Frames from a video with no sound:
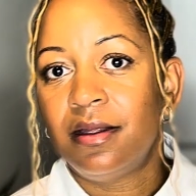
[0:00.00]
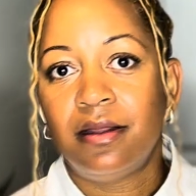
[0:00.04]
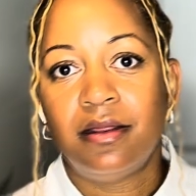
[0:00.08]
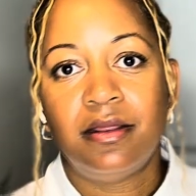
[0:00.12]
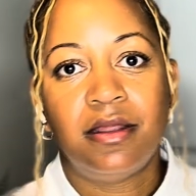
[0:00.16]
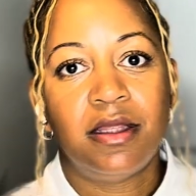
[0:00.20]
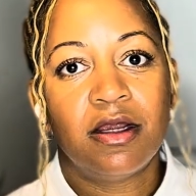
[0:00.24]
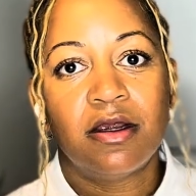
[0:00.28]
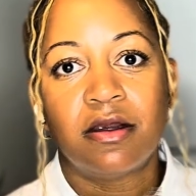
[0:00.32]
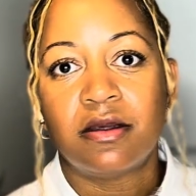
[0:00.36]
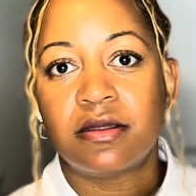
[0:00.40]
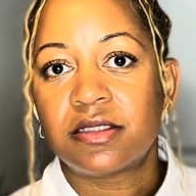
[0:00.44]

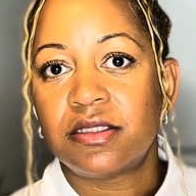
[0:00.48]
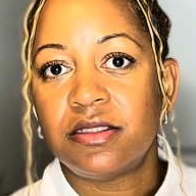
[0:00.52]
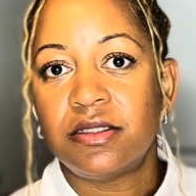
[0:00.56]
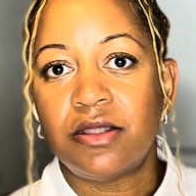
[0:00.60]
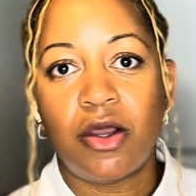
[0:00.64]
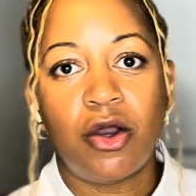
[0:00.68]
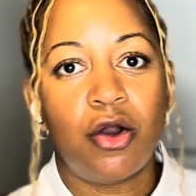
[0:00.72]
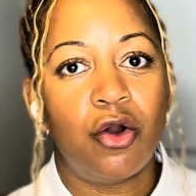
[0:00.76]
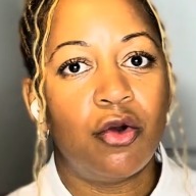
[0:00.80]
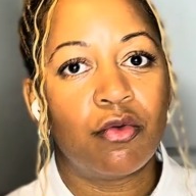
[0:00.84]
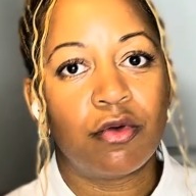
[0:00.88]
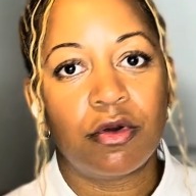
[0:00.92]
there's
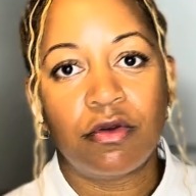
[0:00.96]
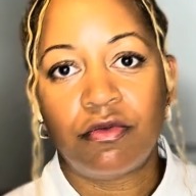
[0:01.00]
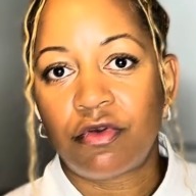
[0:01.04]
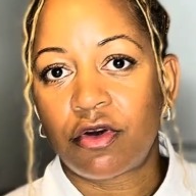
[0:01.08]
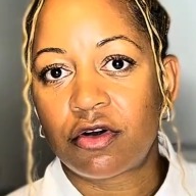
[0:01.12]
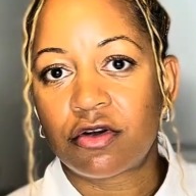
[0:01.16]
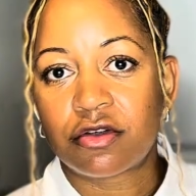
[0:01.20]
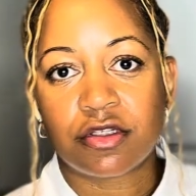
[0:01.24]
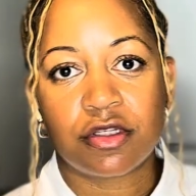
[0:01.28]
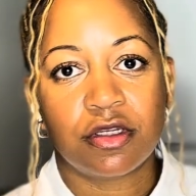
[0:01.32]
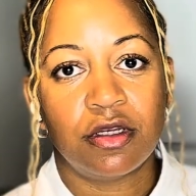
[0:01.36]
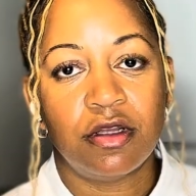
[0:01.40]
no
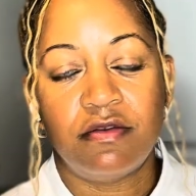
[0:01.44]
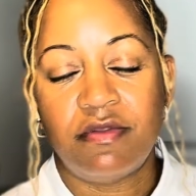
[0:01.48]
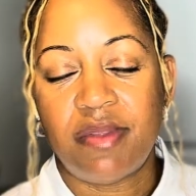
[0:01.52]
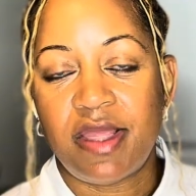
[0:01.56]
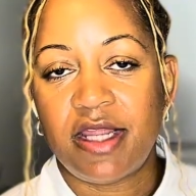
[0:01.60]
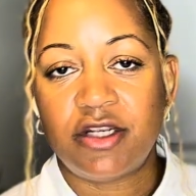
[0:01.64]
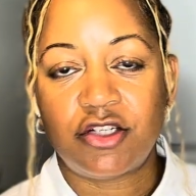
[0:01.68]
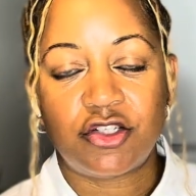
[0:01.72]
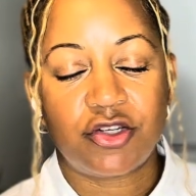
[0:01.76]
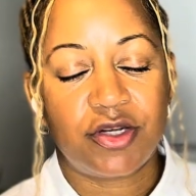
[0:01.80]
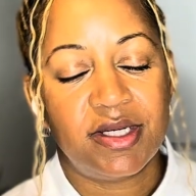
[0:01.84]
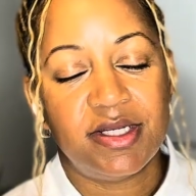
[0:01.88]
reversal of that
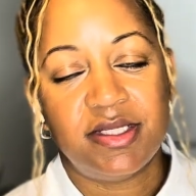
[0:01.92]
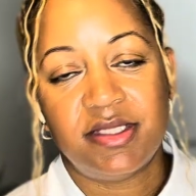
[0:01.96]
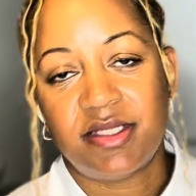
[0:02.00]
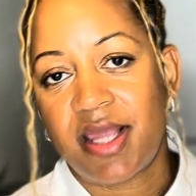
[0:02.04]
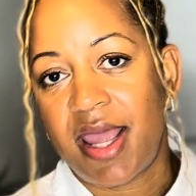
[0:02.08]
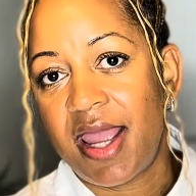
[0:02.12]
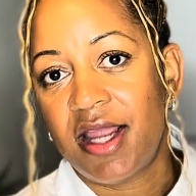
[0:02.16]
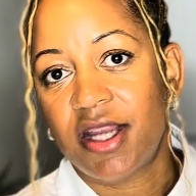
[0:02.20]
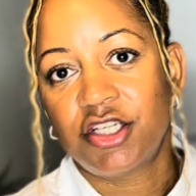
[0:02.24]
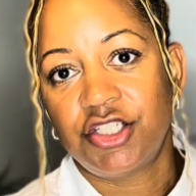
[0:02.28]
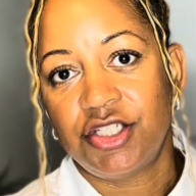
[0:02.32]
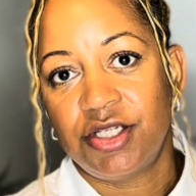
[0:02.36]

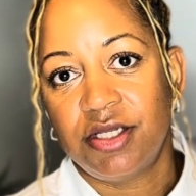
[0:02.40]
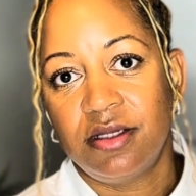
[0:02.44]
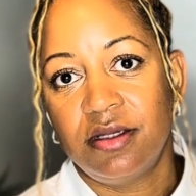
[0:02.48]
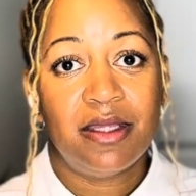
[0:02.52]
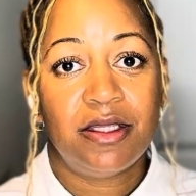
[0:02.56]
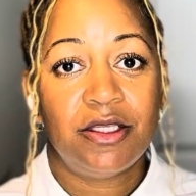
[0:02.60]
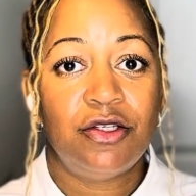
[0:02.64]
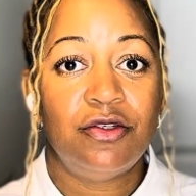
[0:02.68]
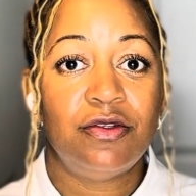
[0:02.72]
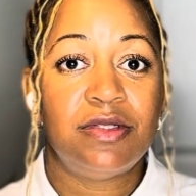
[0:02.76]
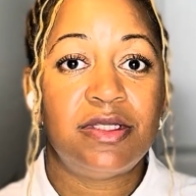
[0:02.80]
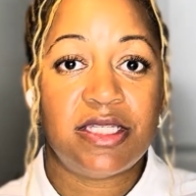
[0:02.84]
transaction.
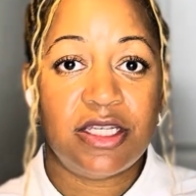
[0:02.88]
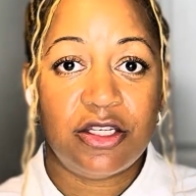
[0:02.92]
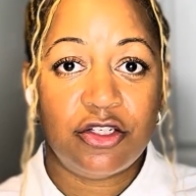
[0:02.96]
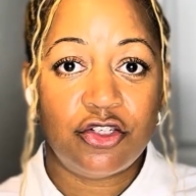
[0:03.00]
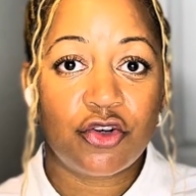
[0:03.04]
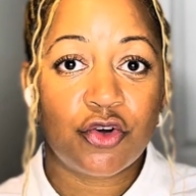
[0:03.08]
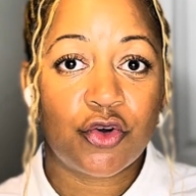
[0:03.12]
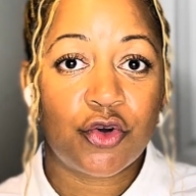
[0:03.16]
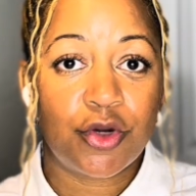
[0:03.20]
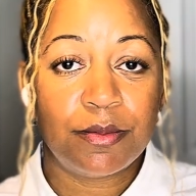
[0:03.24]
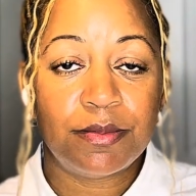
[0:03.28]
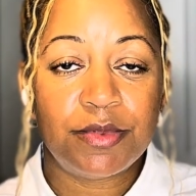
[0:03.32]
You send your
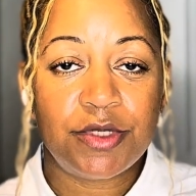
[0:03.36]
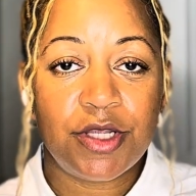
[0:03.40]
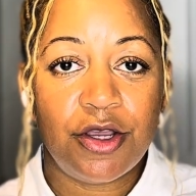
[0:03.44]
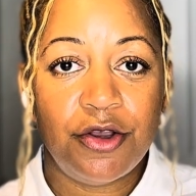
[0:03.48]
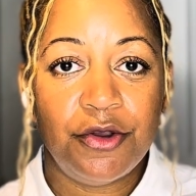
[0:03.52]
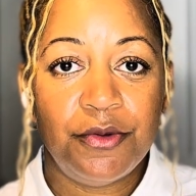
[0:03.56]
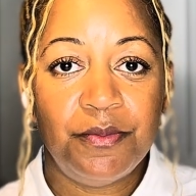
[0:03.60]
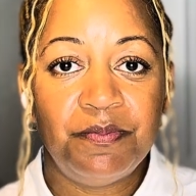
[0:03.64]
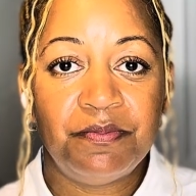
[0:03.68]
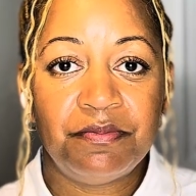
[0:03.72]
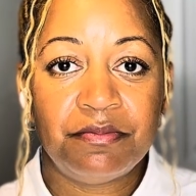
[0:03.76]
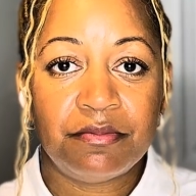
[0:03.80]
crypto